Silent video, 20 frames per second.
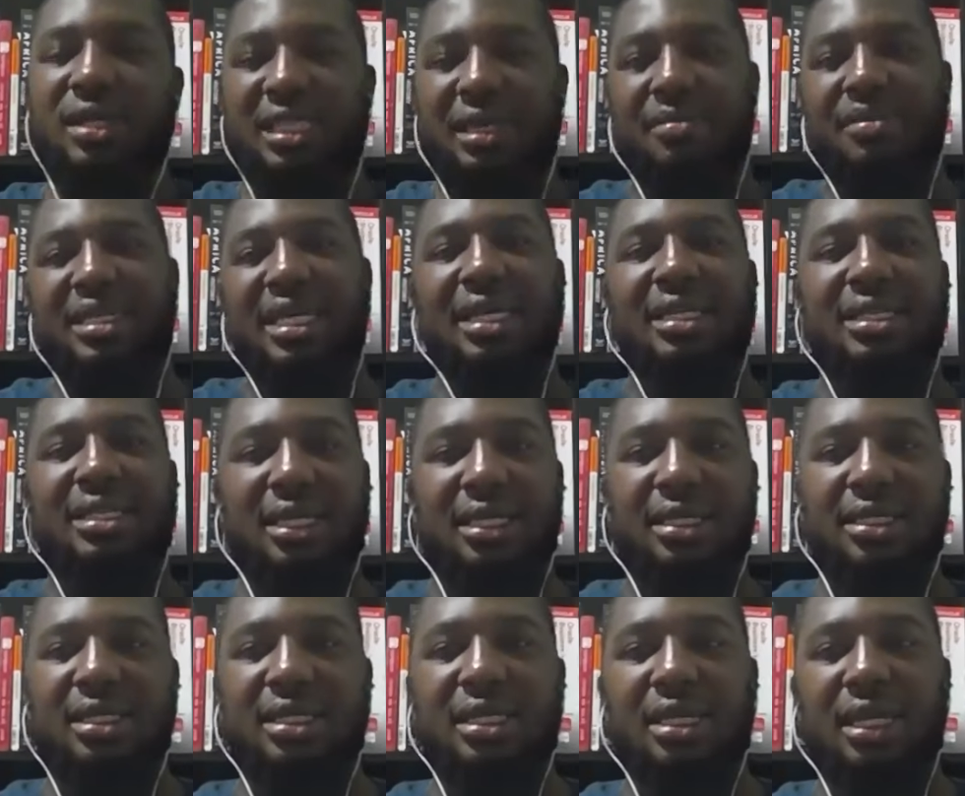
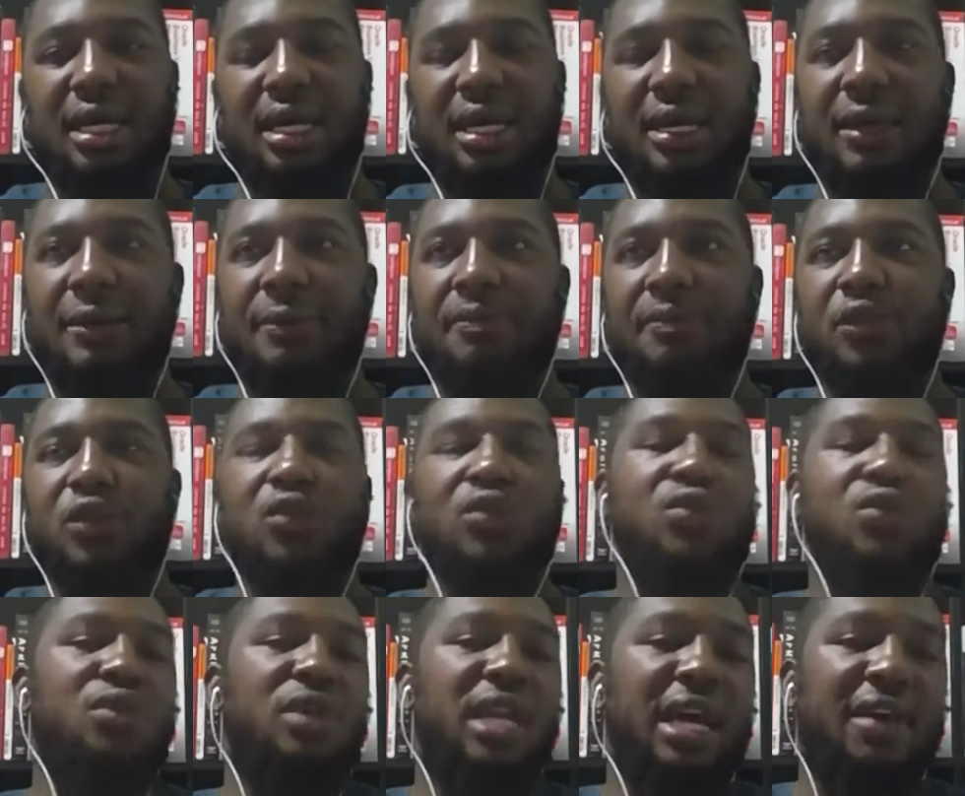abducted
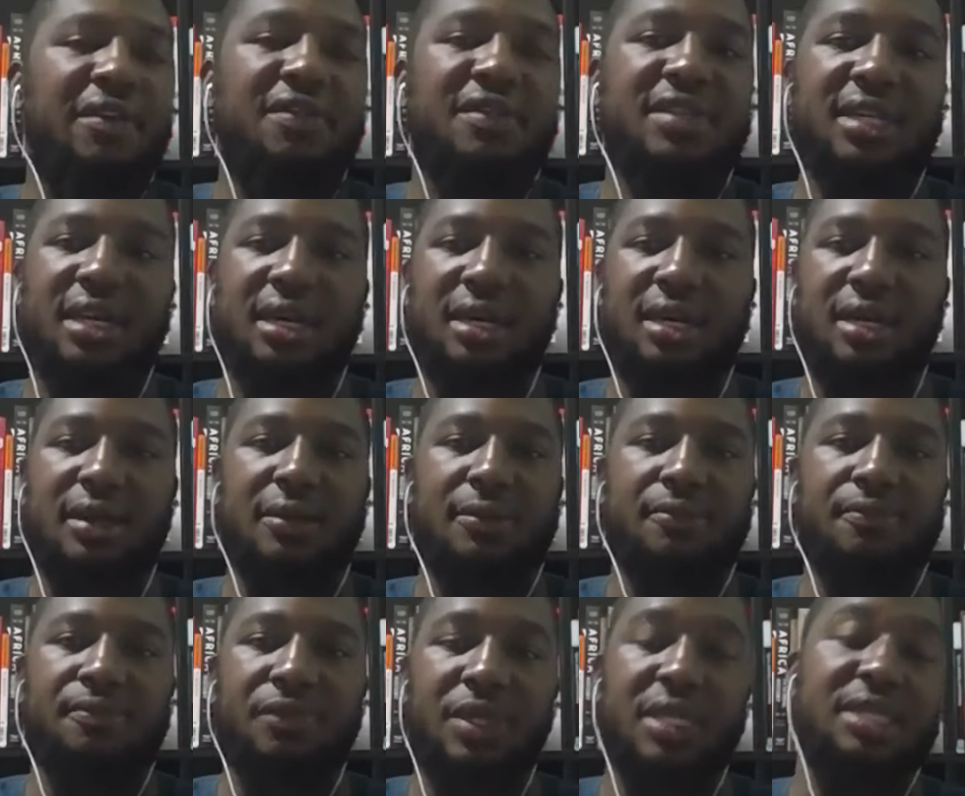soon after
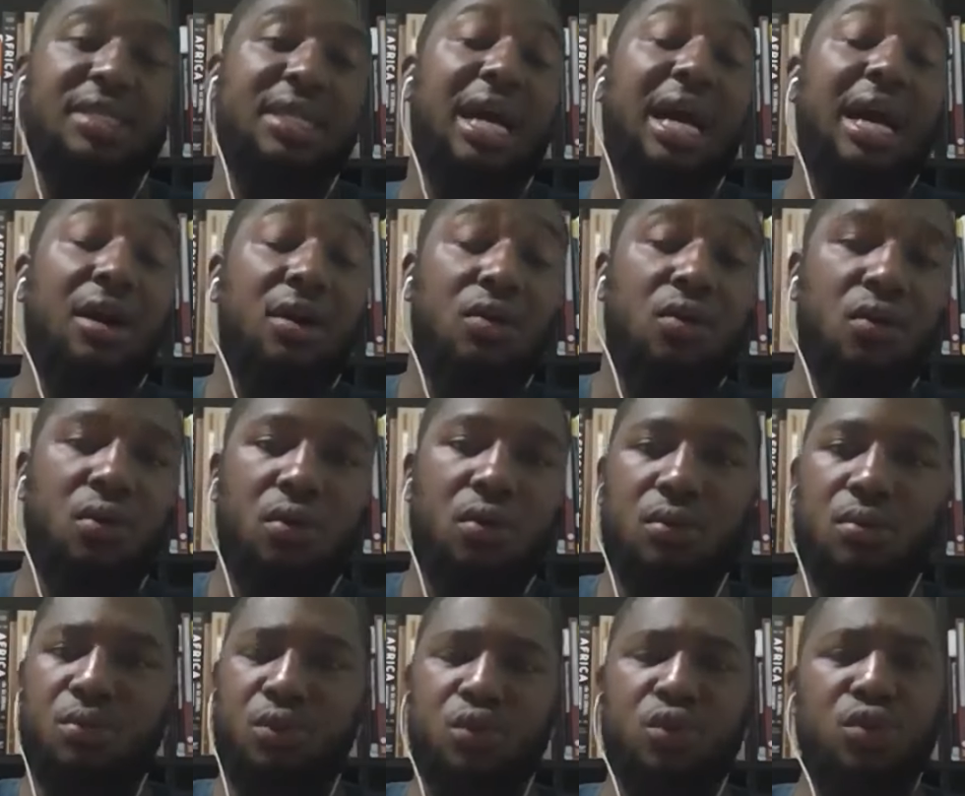his uncle,
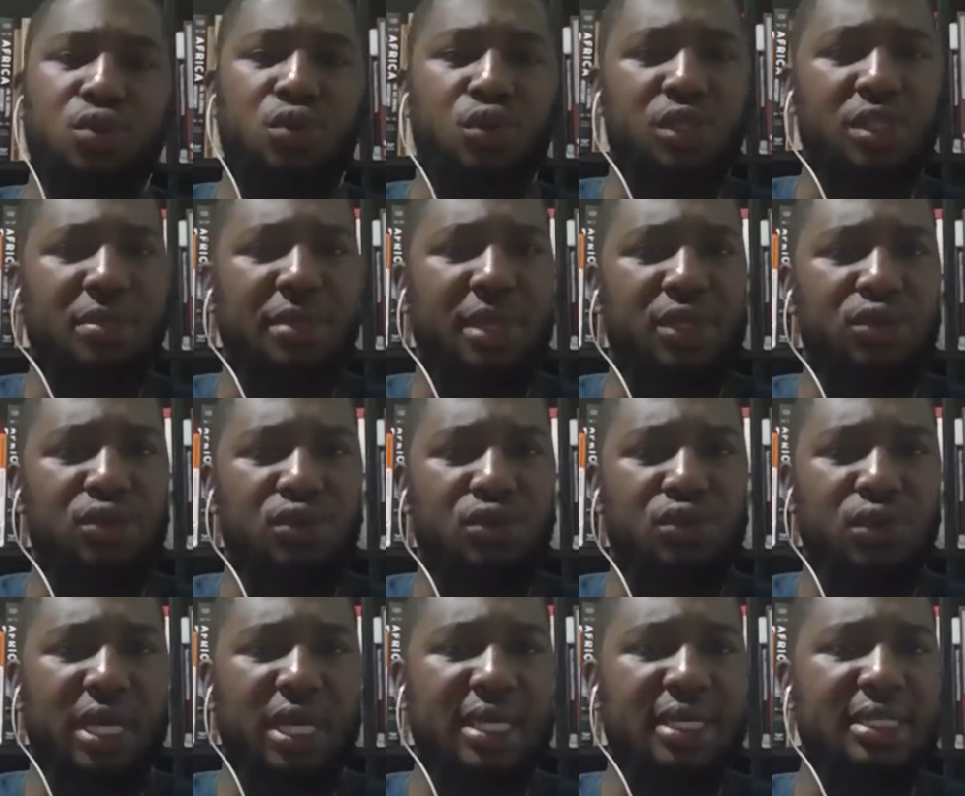Mdudu
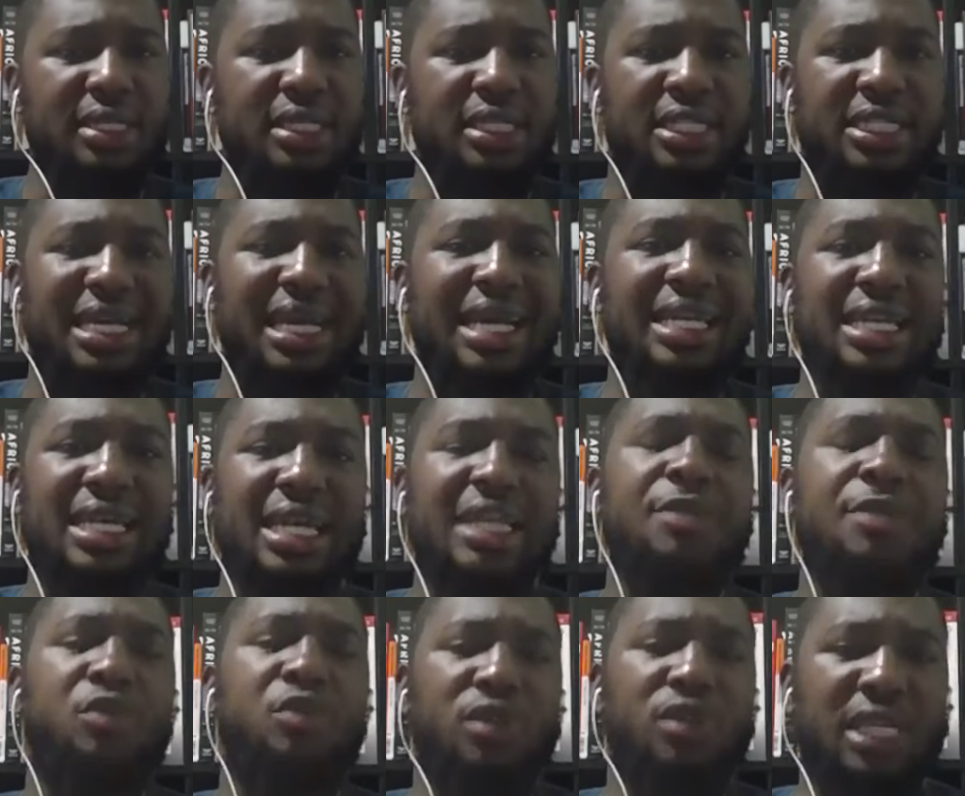Simatutu, had done an
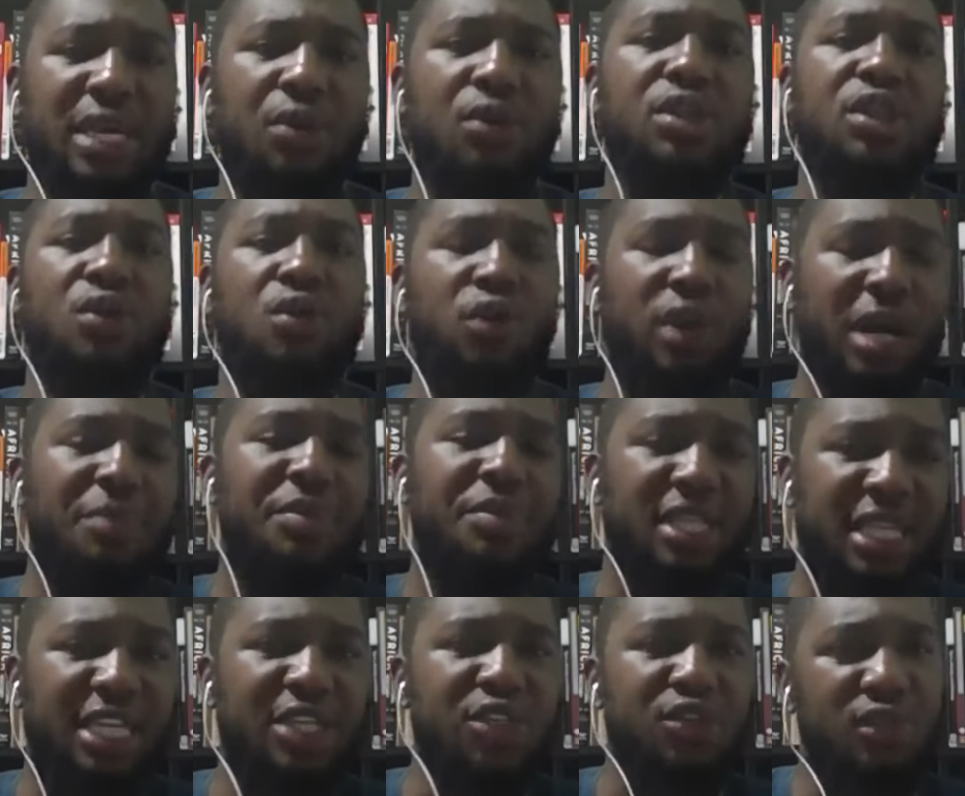expose on the
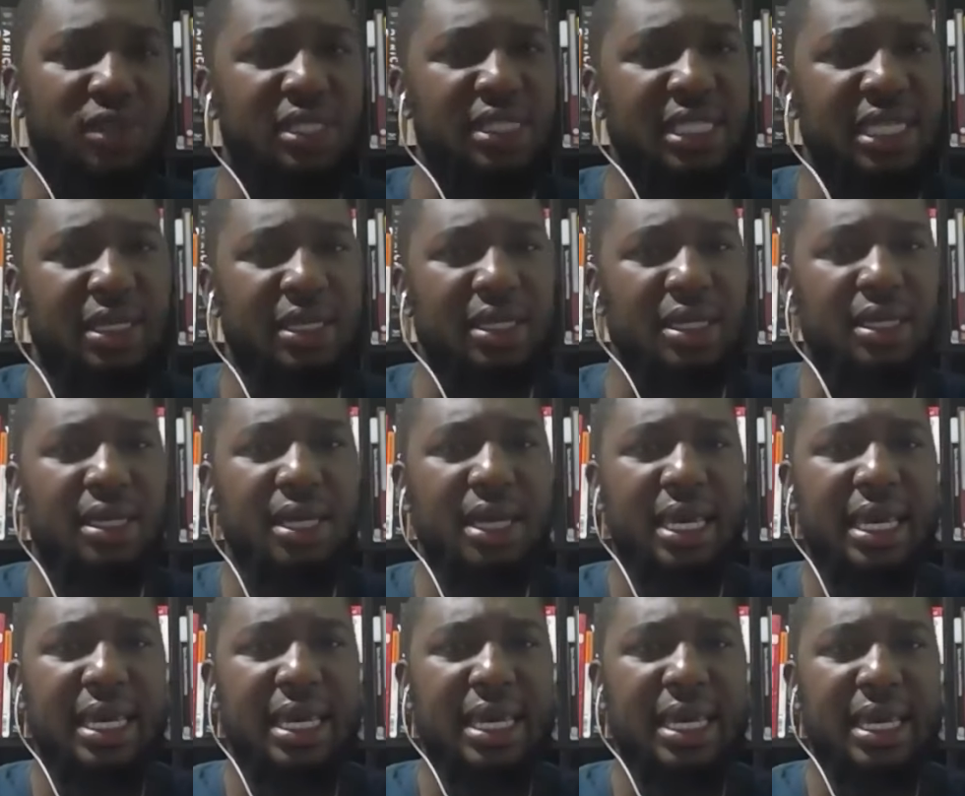corruption that you see
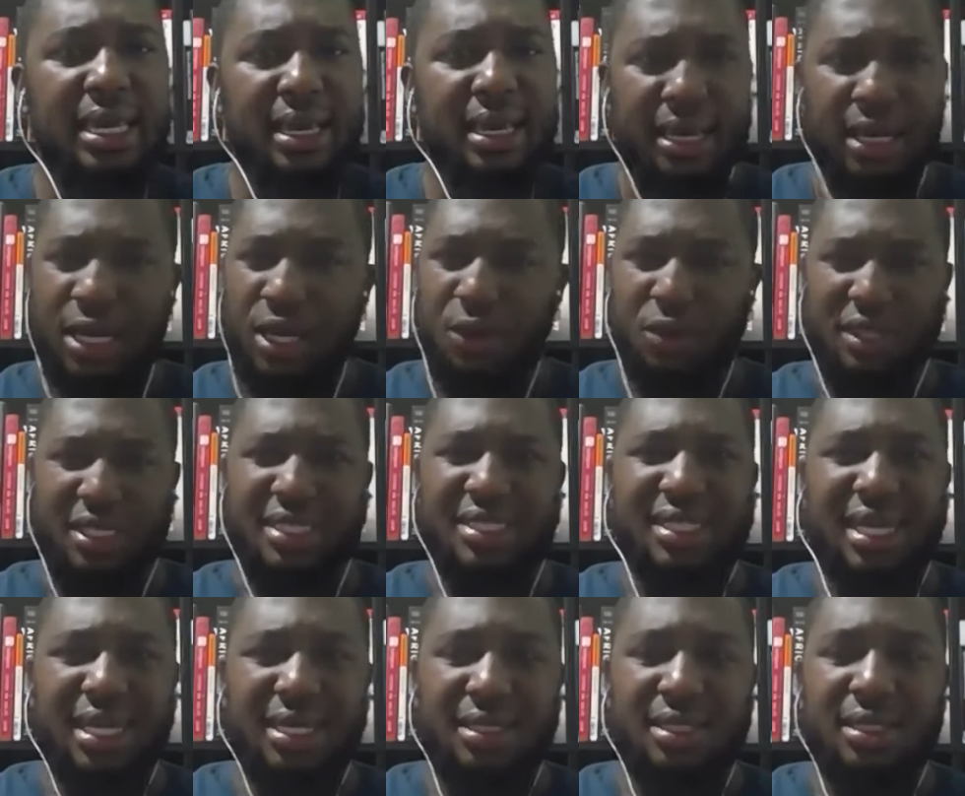with the
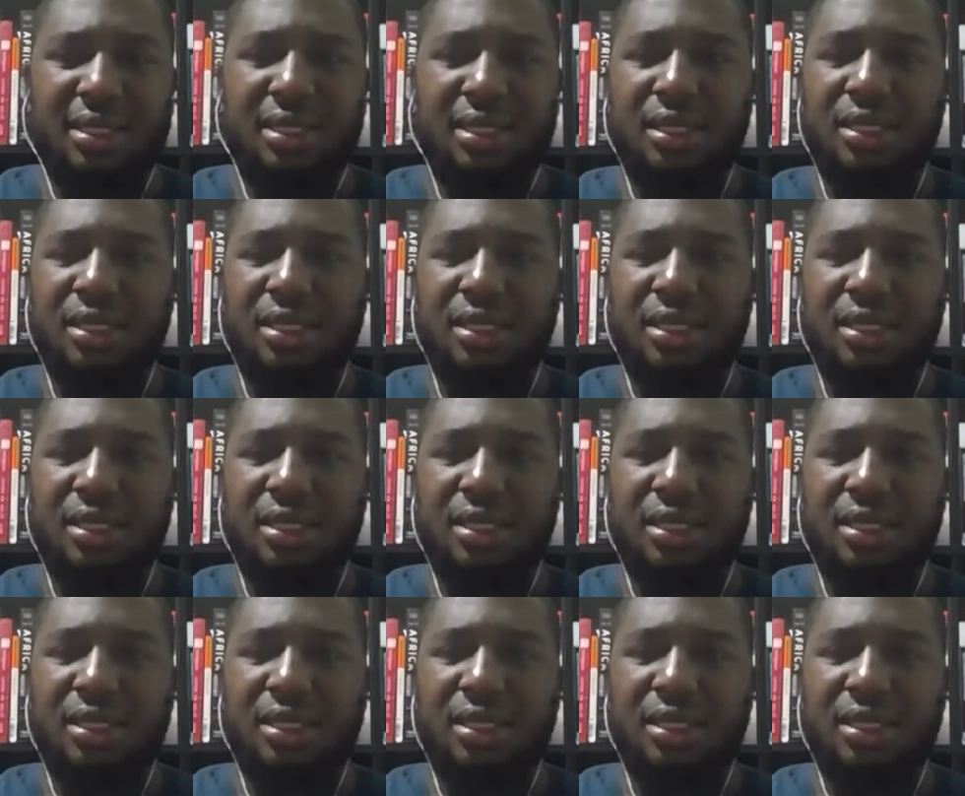state.